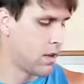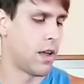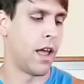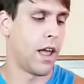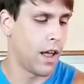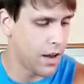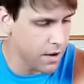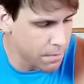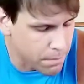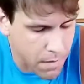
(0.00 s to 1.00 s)

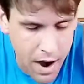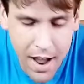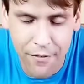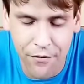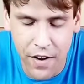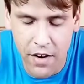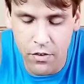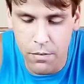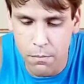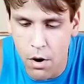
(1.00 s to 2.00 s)
And my
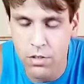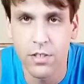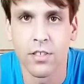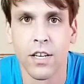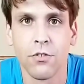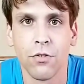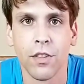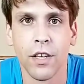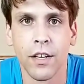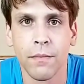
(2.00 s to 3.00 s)
favorite, most essential
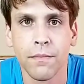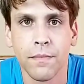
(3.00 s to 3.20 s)
thing,